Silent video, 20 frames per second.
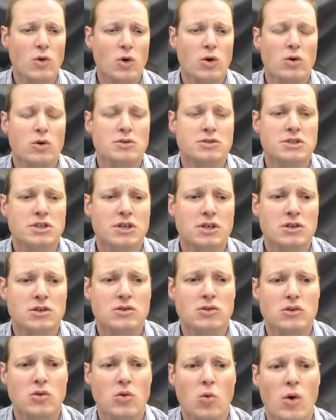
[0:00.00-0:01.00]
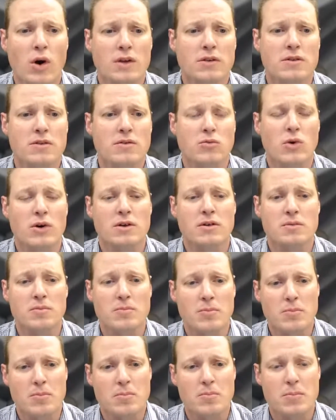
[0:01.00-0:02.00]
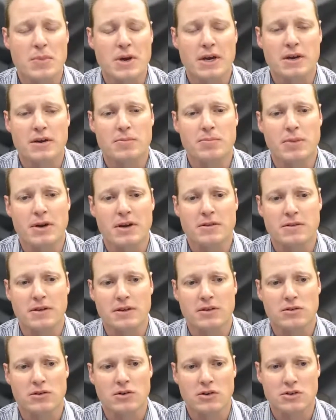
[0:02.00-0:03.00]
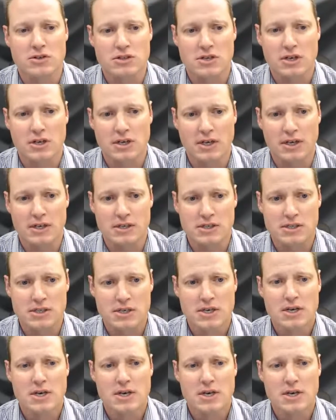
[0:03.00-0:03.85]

Also, one big thing to consider is